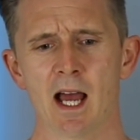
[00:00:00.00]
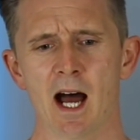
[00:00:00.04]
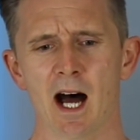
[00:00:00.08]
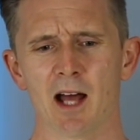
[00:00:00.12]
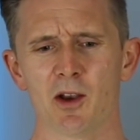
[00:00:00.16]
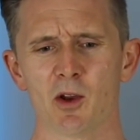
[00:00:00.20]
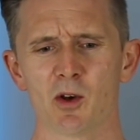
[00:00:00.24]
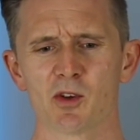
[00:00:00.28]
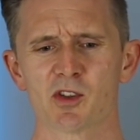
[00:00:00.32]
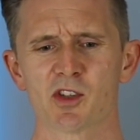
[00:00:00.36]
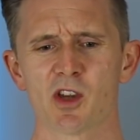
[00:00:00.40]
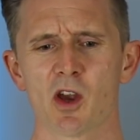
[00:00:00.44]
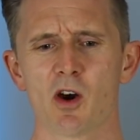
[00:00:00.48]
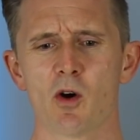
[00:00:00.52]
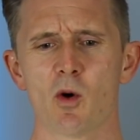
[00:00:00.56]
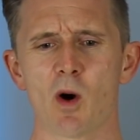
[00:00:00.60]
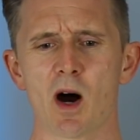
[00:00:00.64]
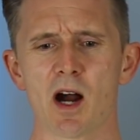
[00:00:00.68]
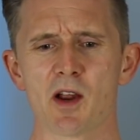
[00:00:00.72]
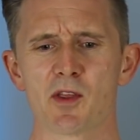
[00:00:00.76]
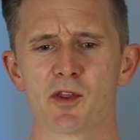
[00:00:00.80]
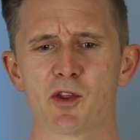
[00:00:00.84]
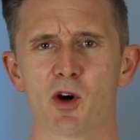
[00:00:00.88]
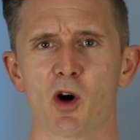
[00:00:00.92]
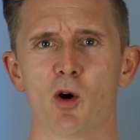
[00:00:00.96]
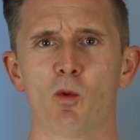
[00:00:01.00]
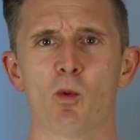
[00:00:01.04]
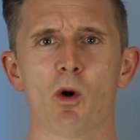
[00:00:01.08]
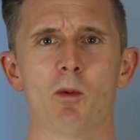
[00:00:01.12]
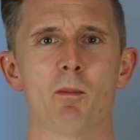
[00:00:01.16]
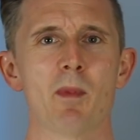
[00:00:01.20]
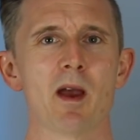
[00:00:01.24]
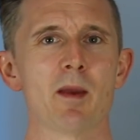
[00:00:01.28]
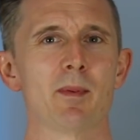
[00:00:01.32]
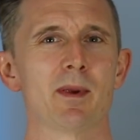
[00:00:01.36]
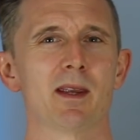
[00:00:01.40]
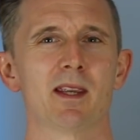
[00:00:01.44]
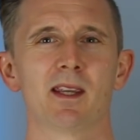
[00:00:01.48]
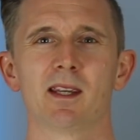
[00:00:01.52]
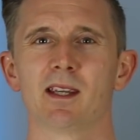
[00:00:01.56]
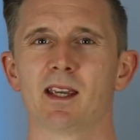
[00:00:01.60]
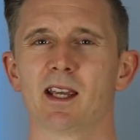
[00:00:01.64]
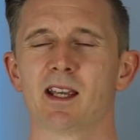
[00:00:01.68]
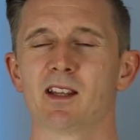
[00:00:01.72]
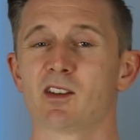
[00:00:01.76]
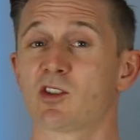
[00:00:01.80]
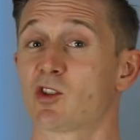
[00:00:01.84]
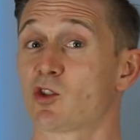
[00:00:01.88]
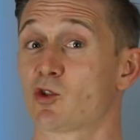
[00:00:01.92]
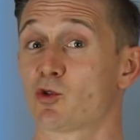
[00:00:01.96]
And also I thought, well, maybe
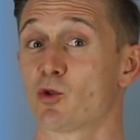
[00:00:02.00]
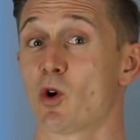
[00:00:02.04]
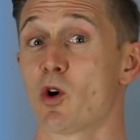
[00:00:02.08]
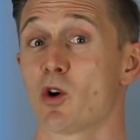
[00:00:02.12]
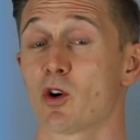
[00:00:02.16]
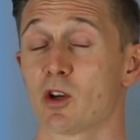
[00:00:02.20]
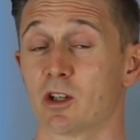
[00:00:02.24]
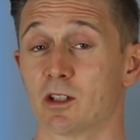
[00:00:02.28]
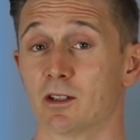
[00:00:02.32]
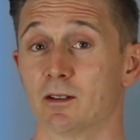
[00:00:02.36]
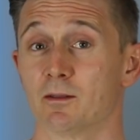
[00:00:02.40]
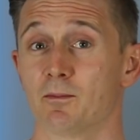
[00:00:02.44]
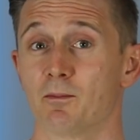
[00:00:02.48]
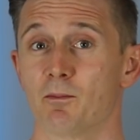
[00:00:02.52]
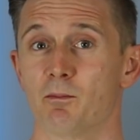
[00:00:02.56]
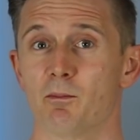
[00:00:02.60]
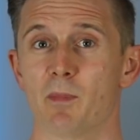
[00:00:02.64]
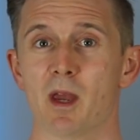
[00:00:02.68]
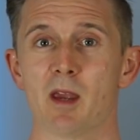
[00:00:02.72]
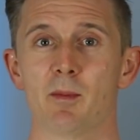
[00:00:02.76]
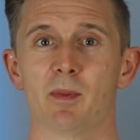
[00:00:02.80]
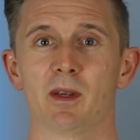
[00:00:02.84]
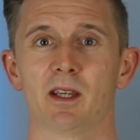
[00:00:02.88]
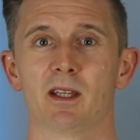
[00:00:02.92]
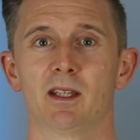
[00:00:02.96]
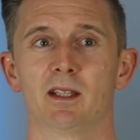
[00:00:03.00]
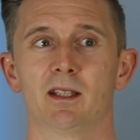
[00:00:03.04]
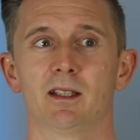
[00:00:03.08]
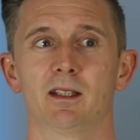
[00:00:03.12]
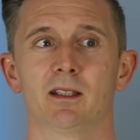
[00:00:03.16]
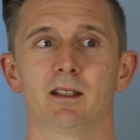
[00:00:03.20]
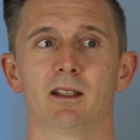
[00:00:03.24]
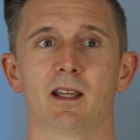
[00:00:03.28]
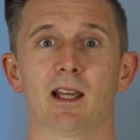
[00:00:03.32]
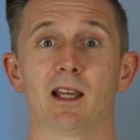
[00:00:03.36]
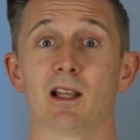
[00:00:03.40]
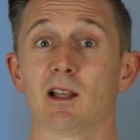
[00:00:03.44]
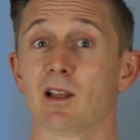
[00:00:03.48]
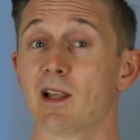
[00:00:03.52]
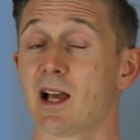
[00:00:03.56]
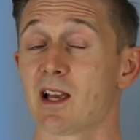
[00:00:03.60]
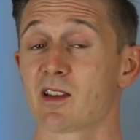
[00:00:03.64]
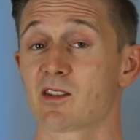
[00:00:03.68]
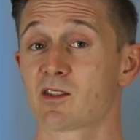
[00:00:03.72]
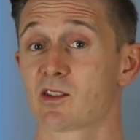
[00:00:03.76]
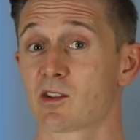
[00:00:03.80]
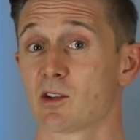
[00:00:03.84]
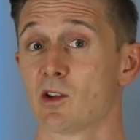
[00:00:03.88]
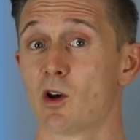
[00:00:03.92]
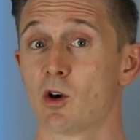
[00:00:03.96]
it's stronger. Maybe it
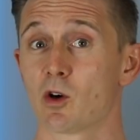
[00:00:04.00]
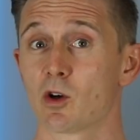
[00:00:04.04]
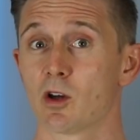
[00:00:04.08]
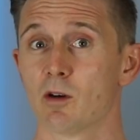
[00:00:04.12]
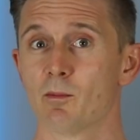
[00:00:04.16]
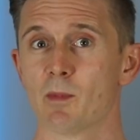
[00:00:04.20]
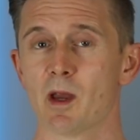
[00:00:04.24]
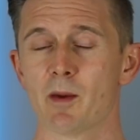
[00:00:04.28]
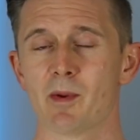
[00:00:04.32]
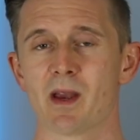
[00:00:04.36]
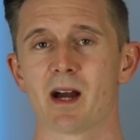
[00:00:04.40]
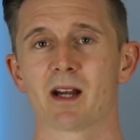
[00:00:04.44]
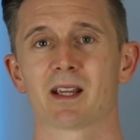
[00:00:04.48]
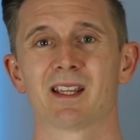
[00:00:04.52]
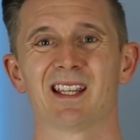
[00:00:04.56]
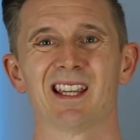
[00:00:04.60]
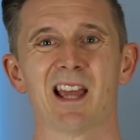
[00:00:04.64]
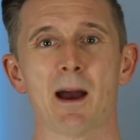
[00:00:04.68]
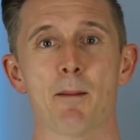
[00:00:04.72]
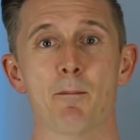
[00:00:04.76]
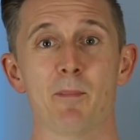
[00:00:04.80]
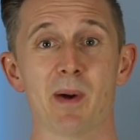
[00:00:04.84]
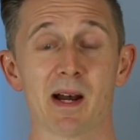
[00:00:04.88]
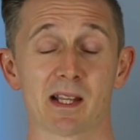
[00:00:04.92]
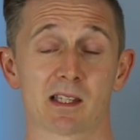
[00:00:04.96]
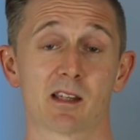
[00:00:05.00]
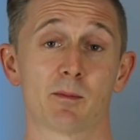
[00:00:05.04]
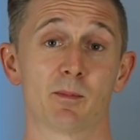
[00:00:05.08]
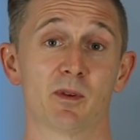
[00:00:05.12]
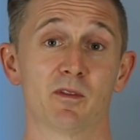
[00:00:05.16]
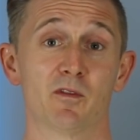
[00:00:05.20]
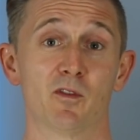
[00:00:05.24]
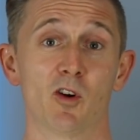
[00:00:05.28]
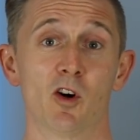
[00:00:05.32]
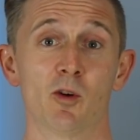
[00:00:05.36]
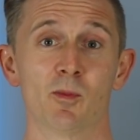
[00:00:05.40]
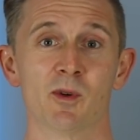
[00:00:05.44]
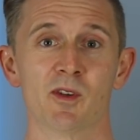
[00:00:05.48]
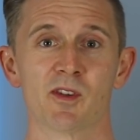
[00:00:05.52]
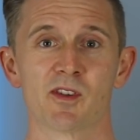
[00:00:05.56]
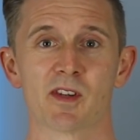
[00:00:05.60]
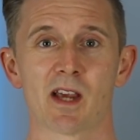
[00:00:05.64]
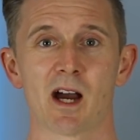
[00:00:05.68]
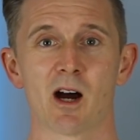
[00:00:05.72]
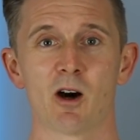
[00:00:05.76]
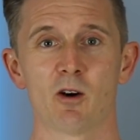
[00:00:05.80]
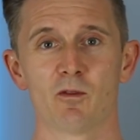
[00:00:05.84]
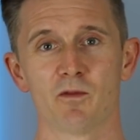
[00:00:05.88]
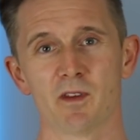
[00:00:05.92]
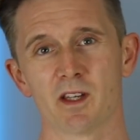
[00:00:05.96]
lasts longer. Maybe I can get better performance
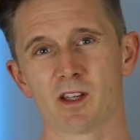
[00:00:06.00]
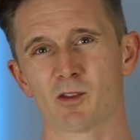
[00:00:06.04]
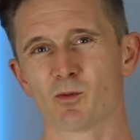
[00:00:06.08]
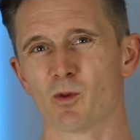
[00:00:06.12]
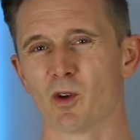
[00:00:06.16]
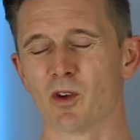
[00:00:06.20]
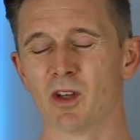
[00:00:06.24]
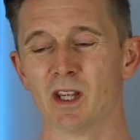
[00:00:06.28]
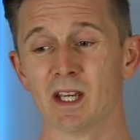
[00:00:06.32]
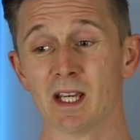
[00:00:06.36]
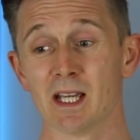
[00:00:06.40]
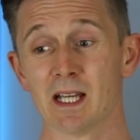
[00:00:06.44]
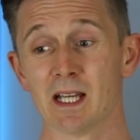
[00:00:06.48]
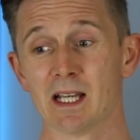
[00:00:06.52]
out of this one.